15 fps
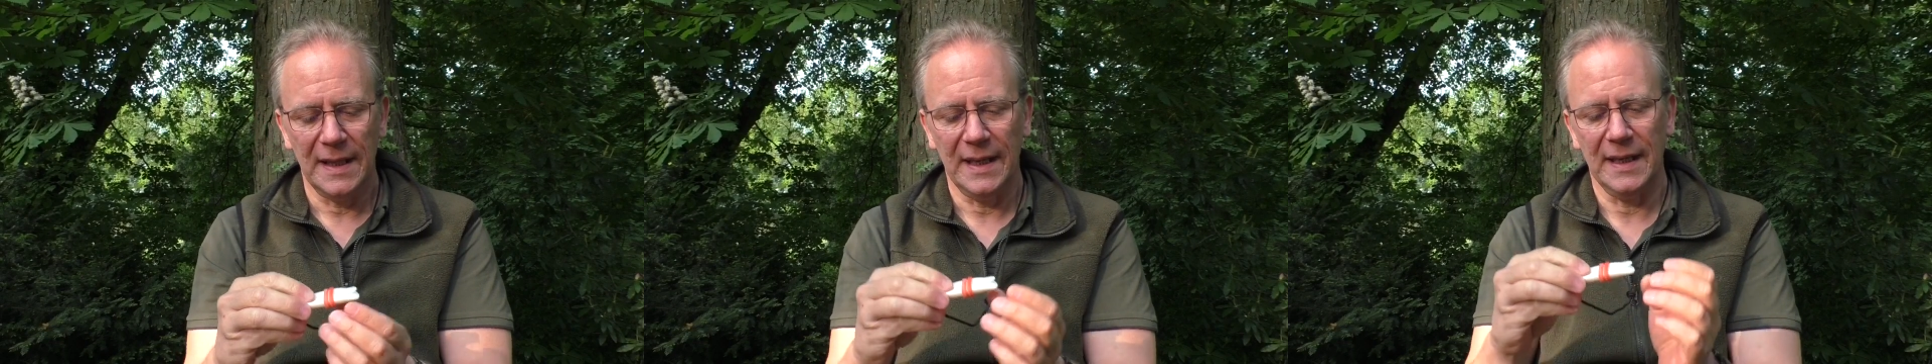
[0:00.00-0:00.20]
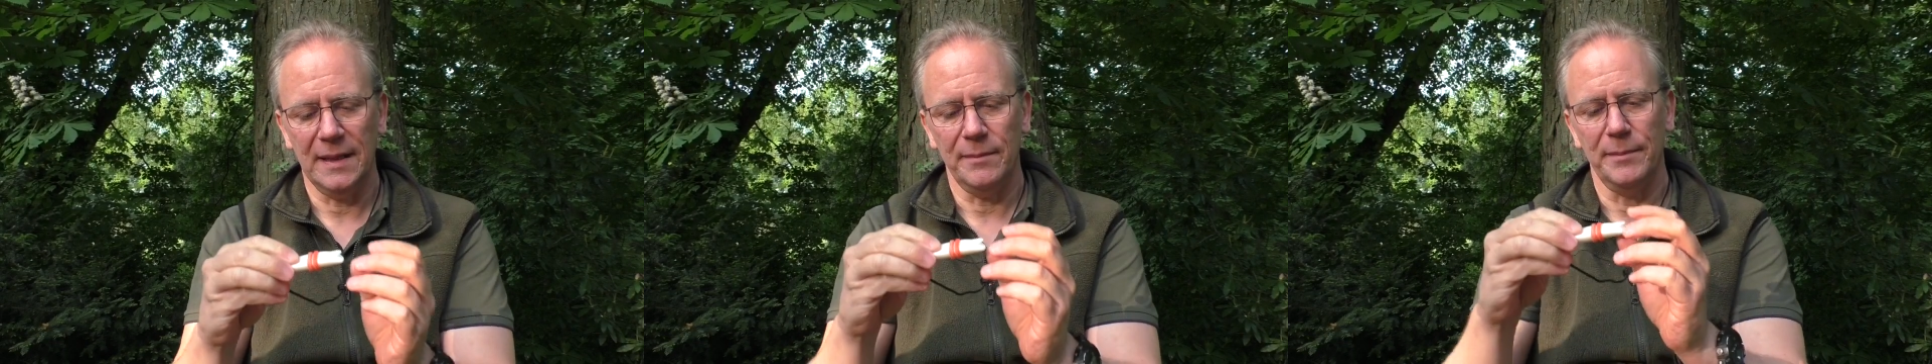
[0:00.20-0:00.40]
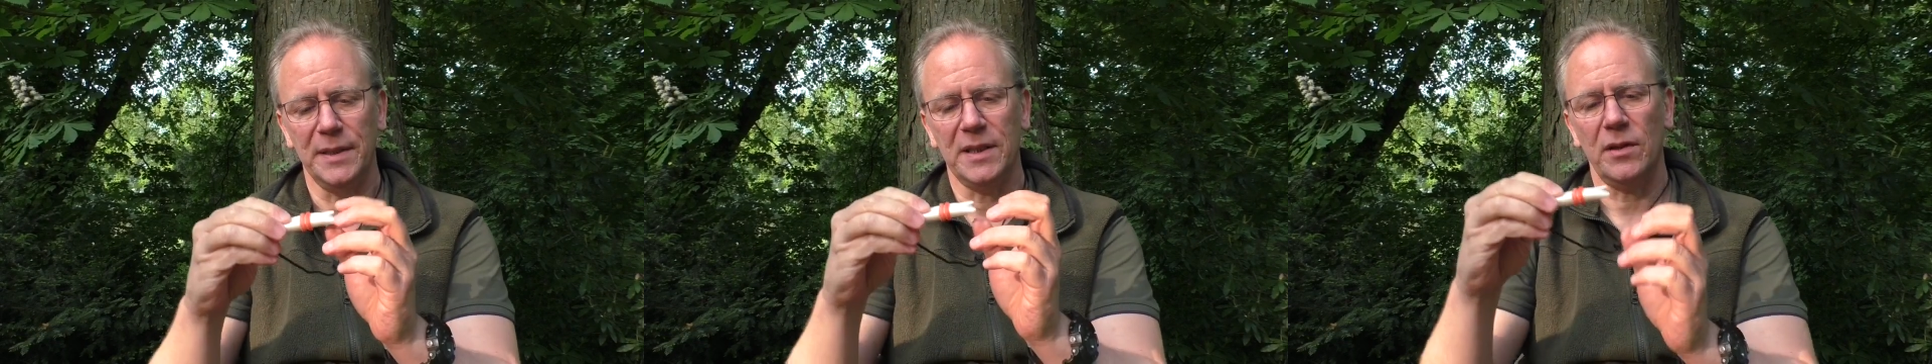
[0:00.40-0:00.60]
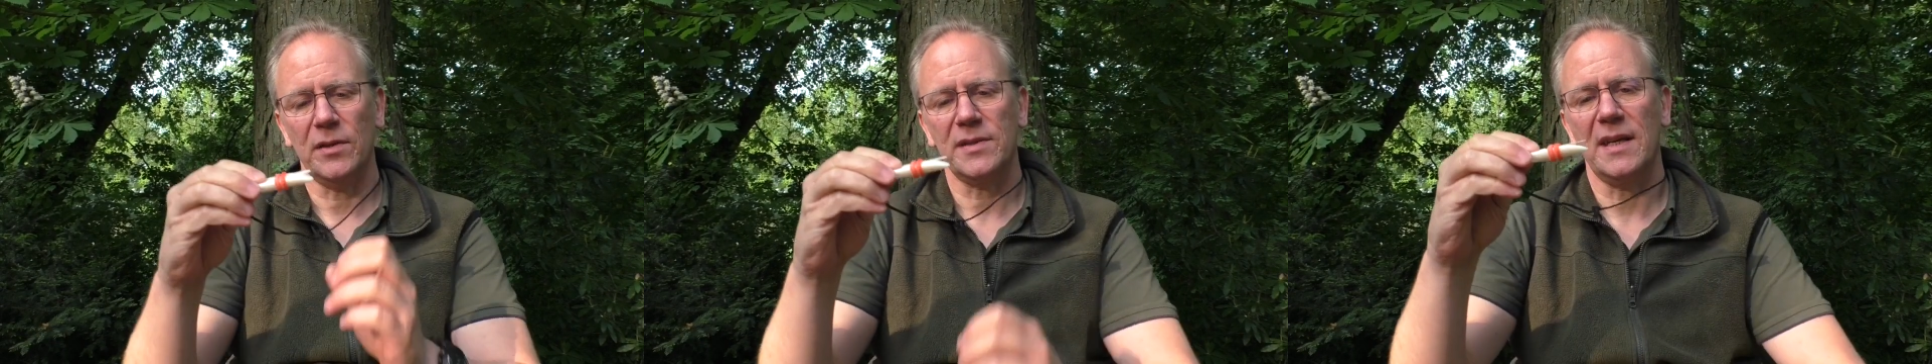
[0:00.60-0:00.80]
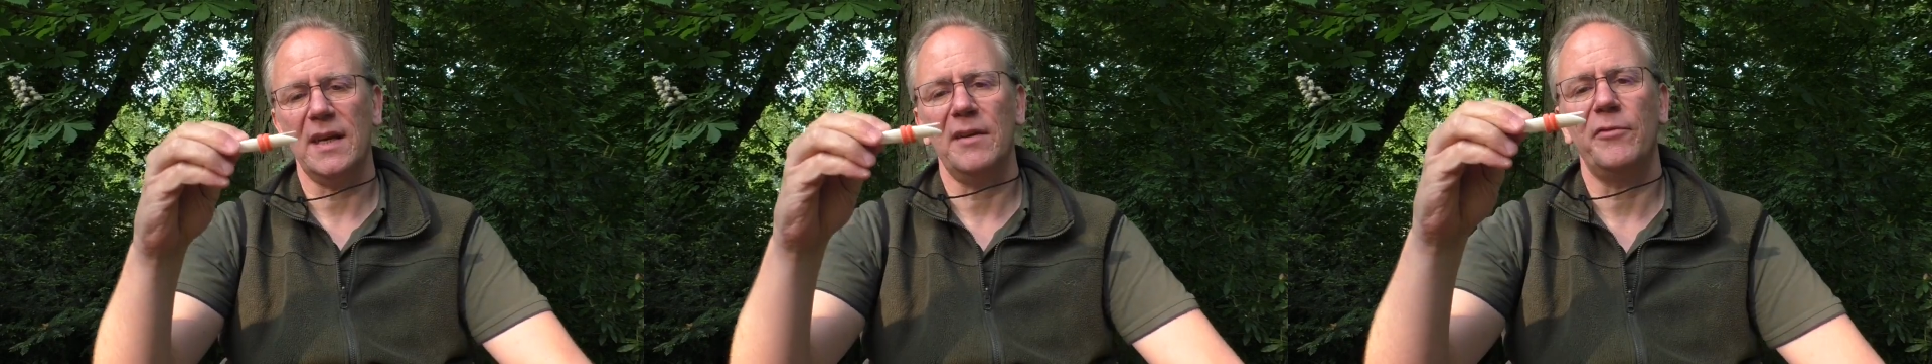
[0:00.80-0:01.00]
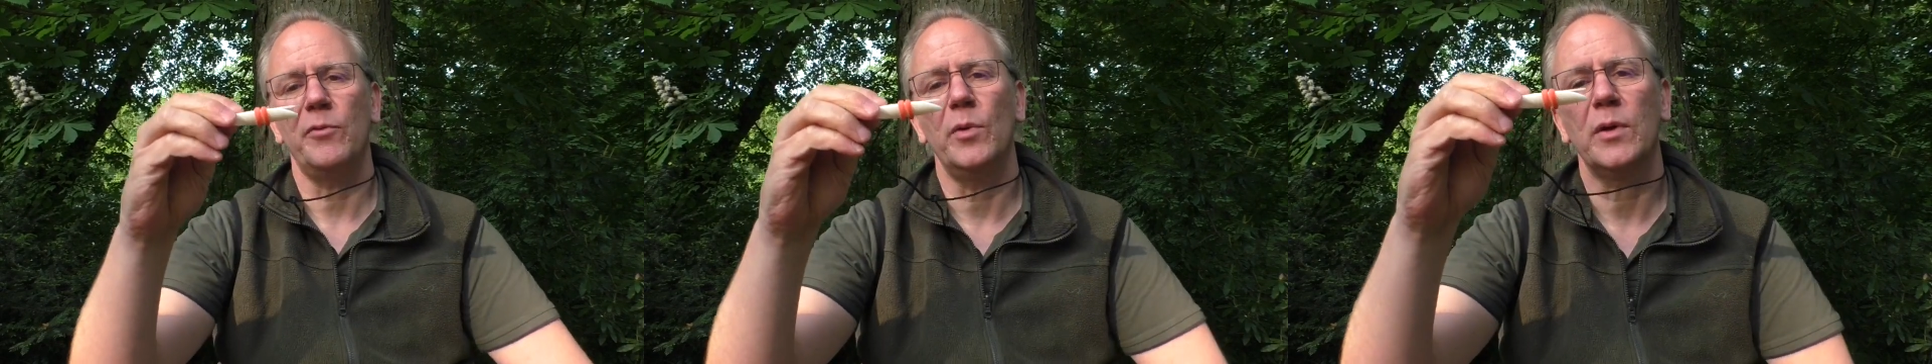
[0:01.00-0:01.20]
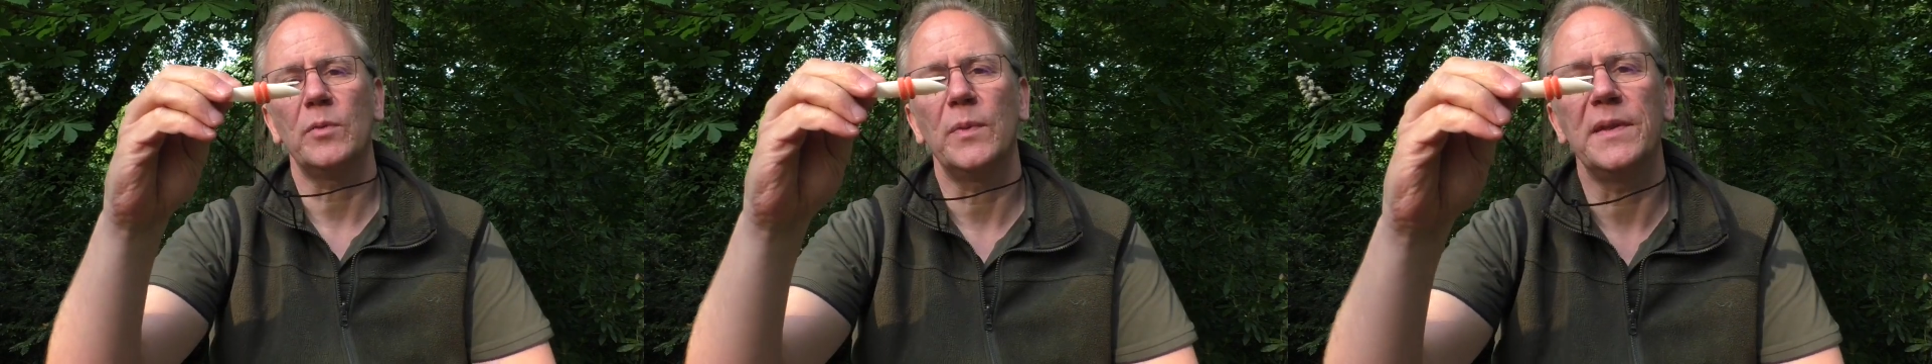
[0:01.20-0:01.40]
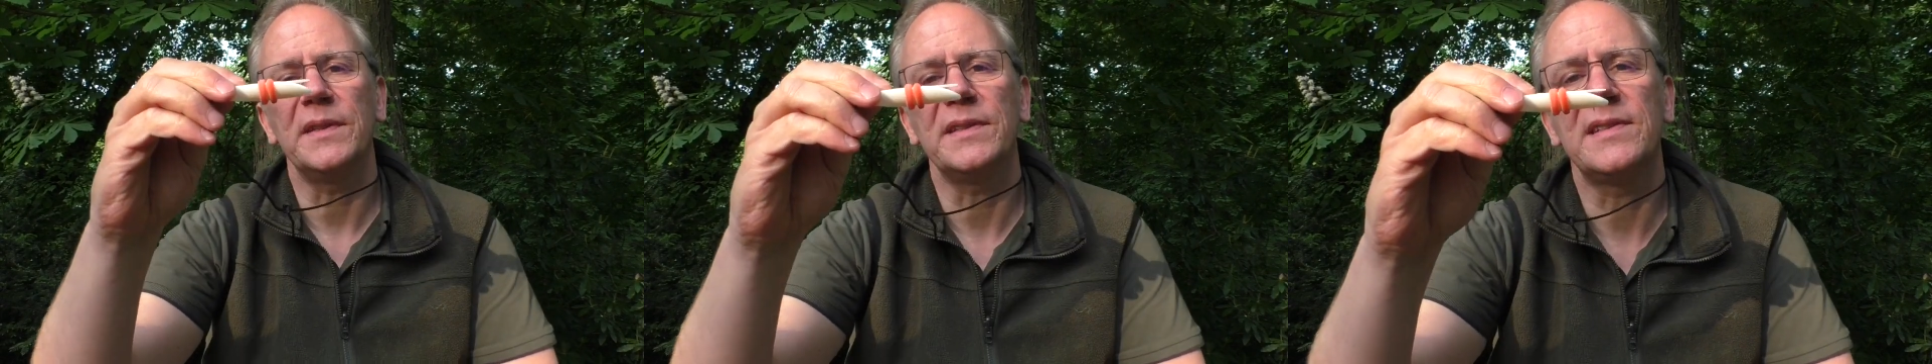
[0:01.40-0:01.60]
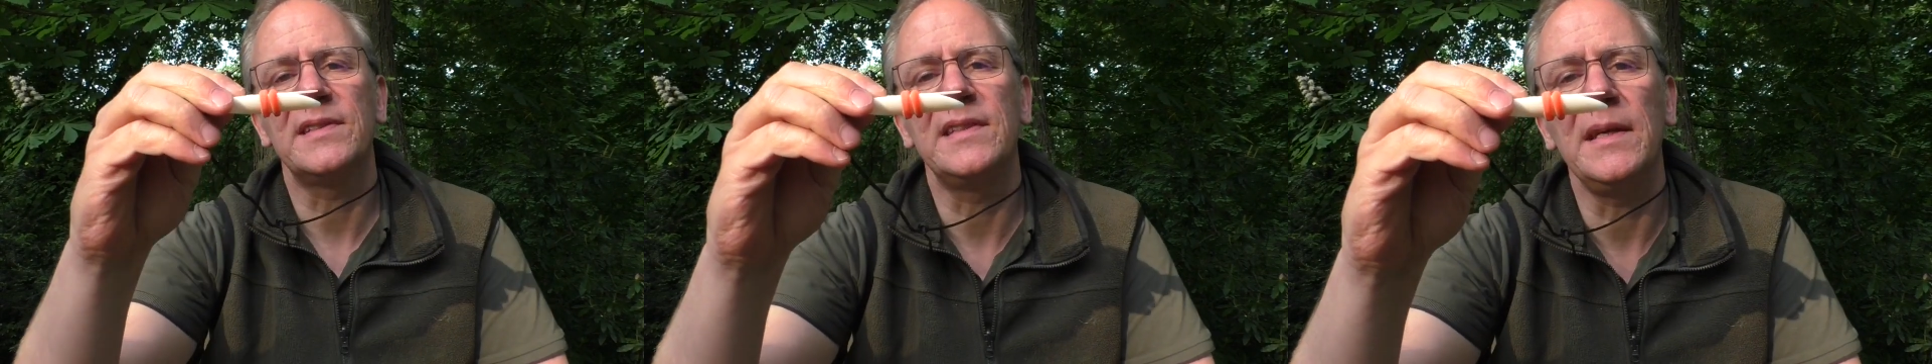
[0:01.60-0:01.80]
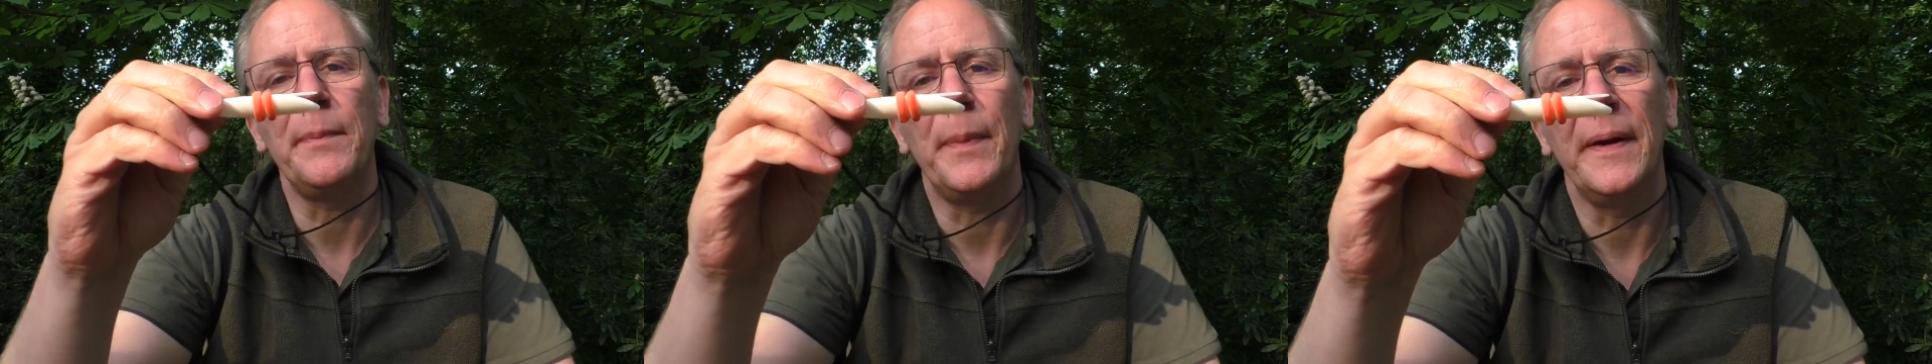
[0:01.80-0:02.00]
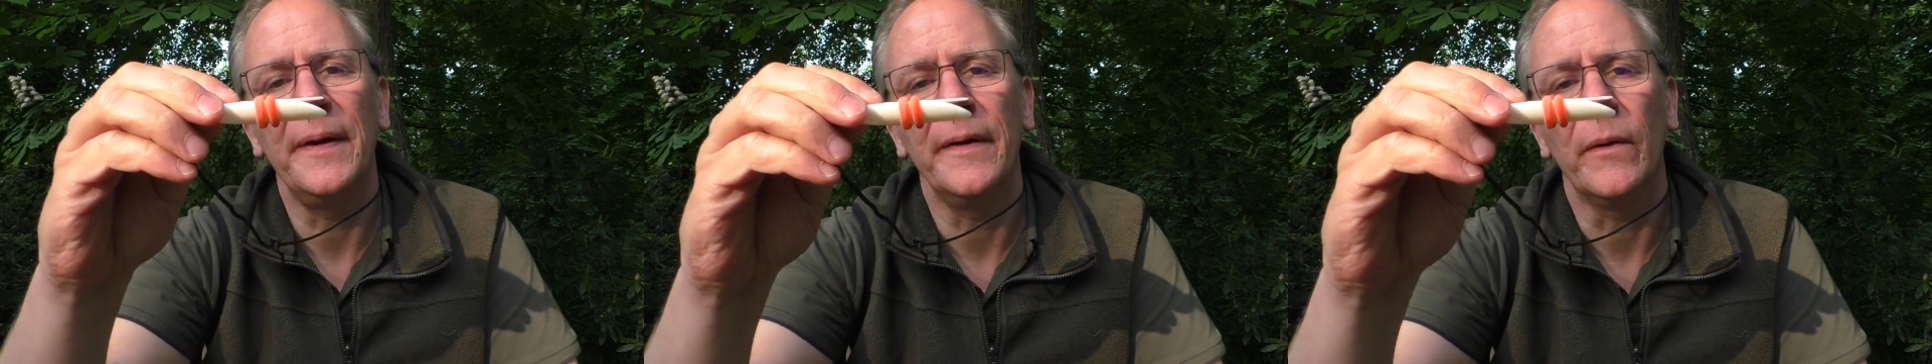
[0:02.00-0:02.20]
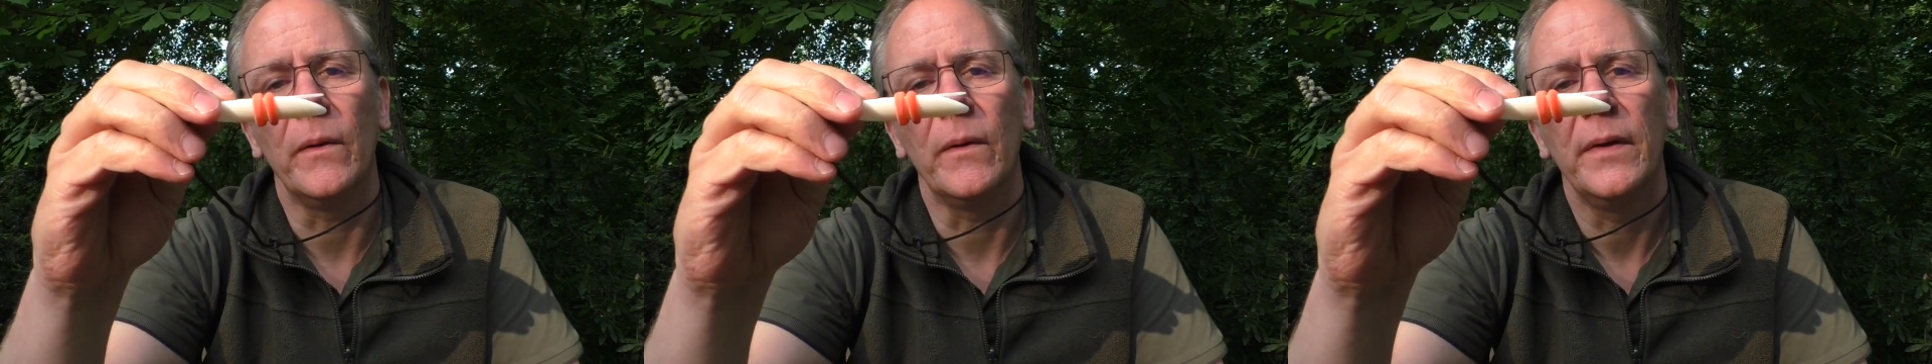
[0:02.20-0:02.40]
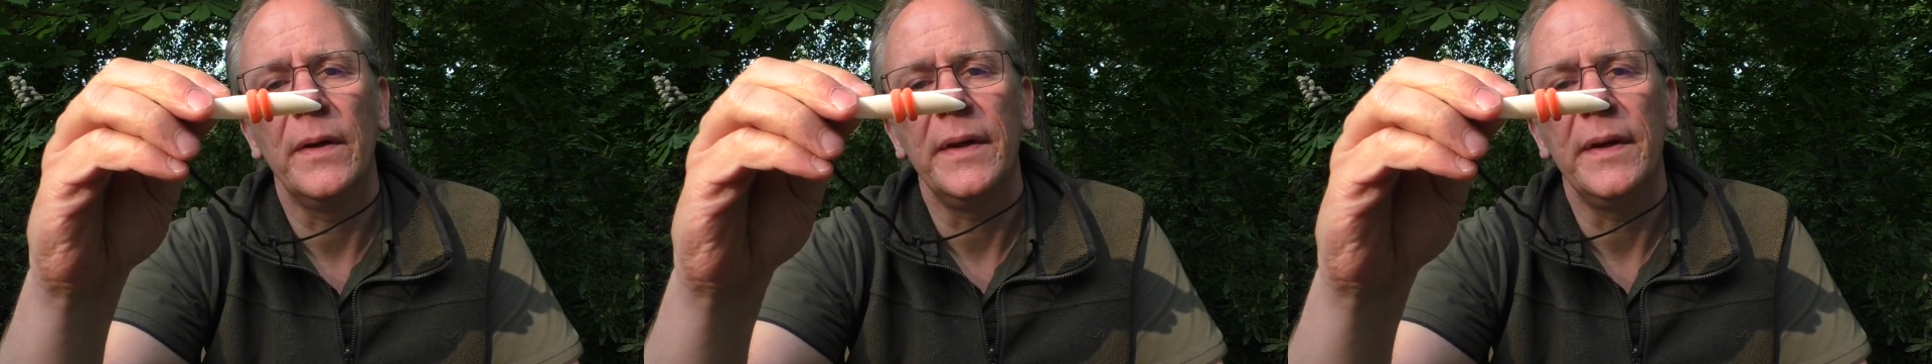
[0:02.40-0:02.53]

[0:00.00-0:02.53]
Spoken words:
And because I have worked with this steep hill